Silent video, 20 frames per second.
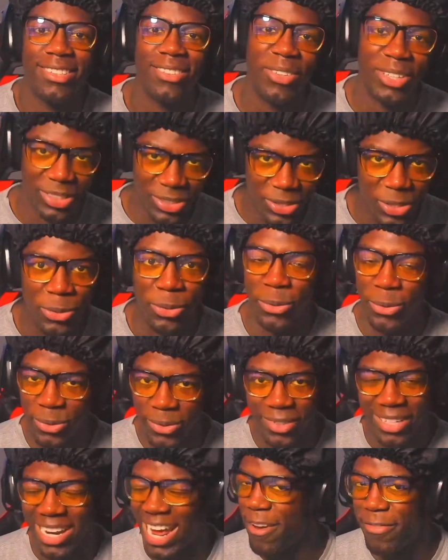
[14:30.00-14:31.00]
with school.
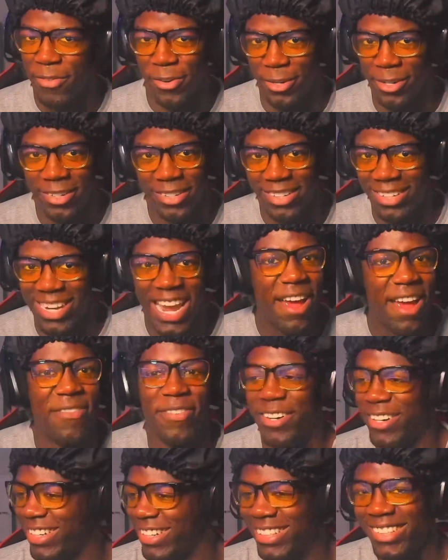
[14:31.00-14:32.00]
Ever.
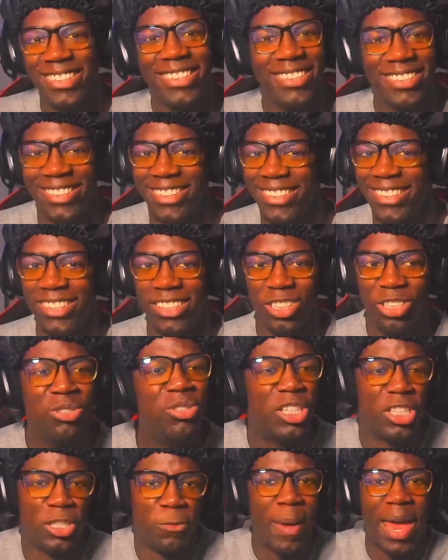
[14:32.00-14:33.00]
Never.
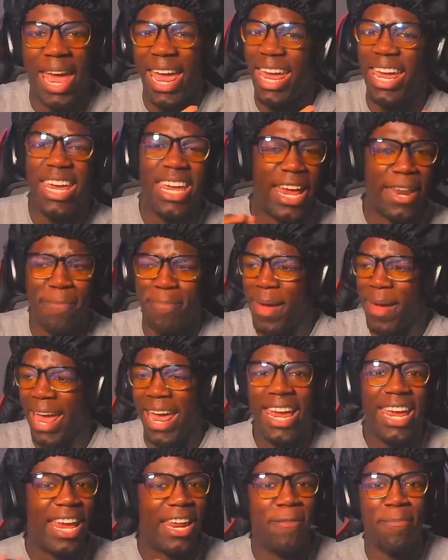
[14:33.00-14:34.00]
You just pay and
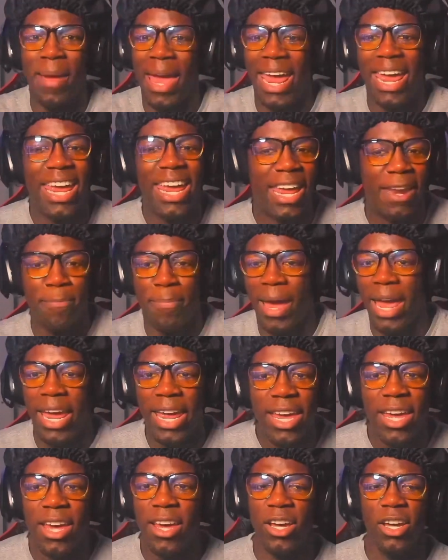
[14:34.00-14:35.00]
pay and pay and
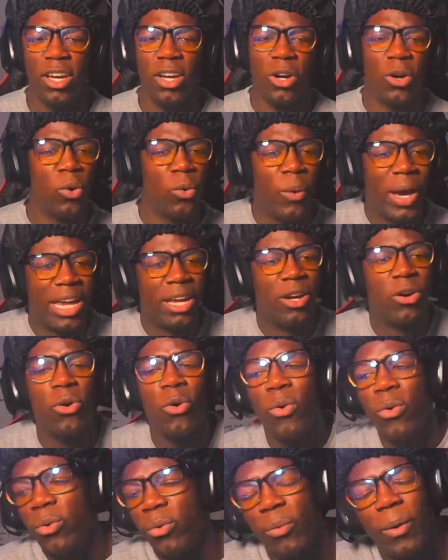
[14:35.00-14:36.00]
pay.
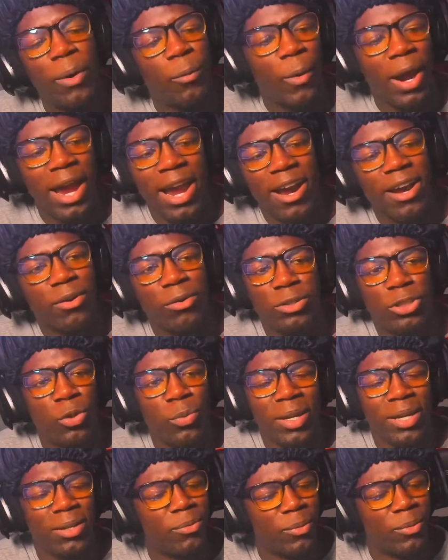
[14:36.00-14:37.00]

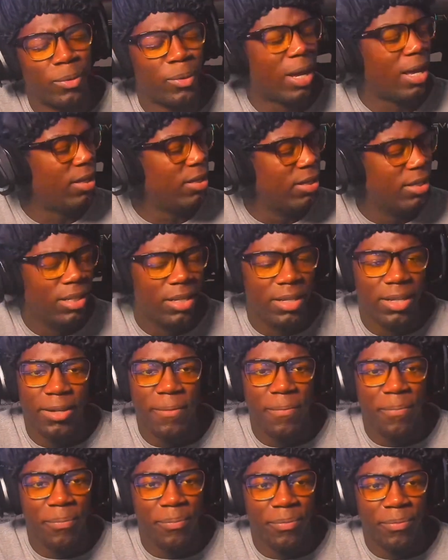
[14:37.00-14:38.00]

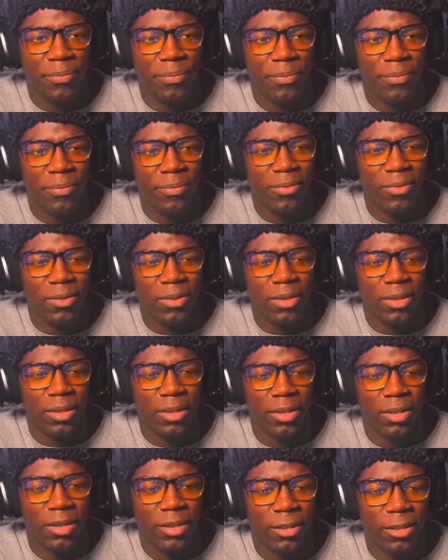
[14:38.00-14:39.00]

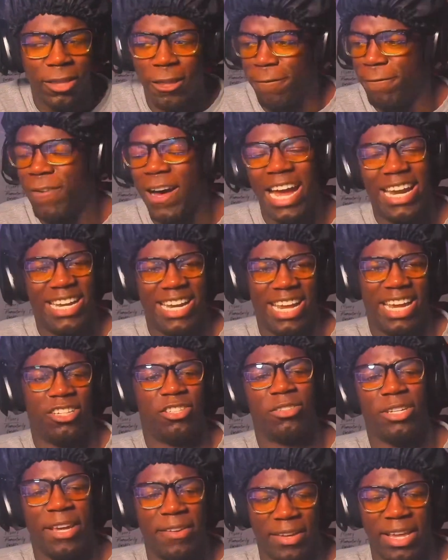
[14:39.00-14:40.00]
The
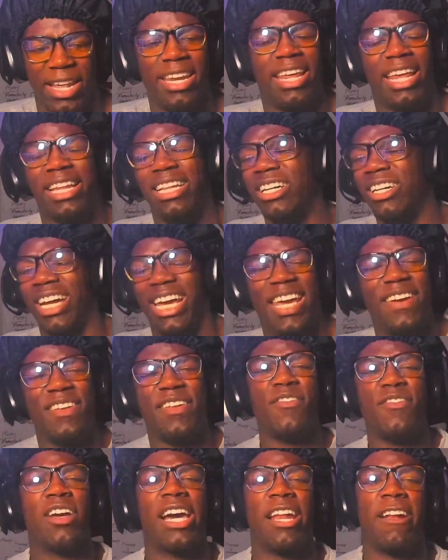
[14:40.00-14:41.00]
financial, and look, even
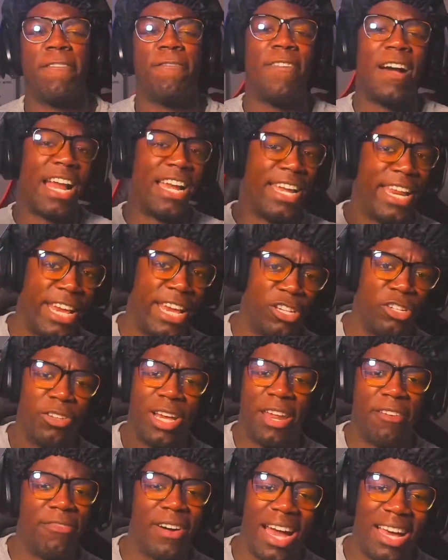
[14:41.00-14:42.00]
if y'all got a
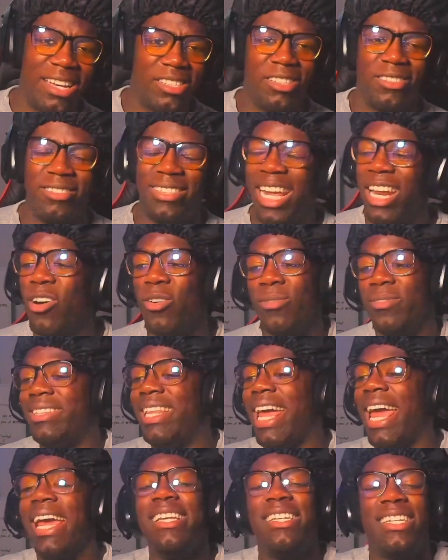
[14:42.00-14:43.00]
financial advisor,
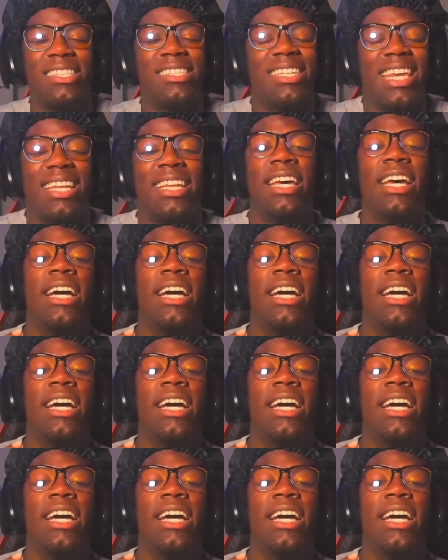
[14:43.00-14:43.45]
they just